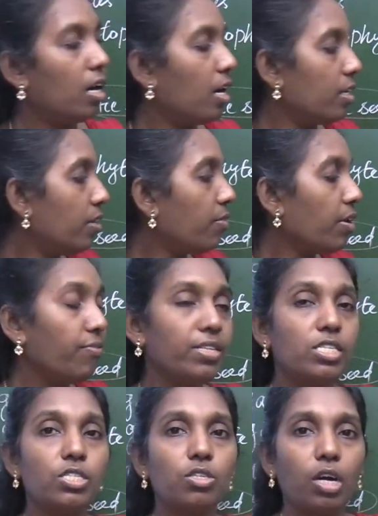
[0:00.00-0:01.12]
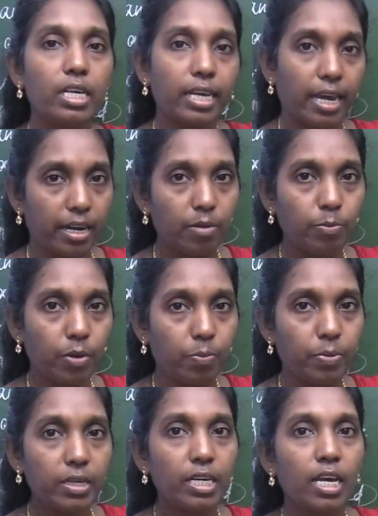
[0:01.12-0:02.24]
Otherwise, if it is not carrying
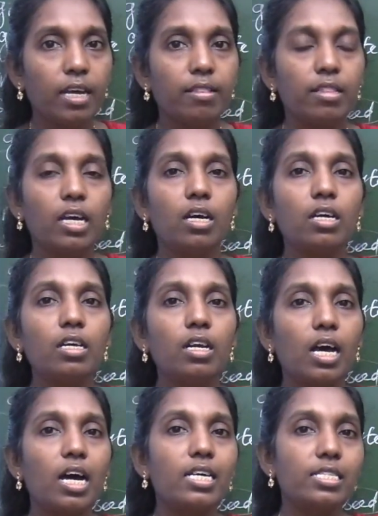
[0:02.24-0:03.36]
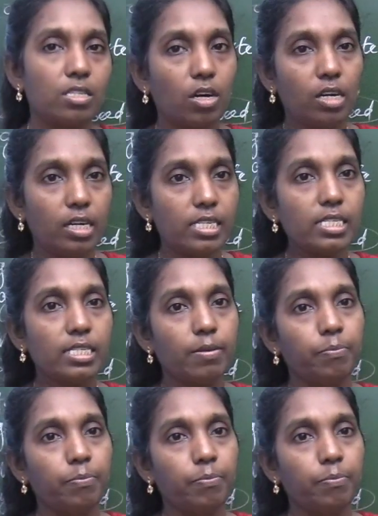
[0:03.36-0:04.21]
proper, there are hazardous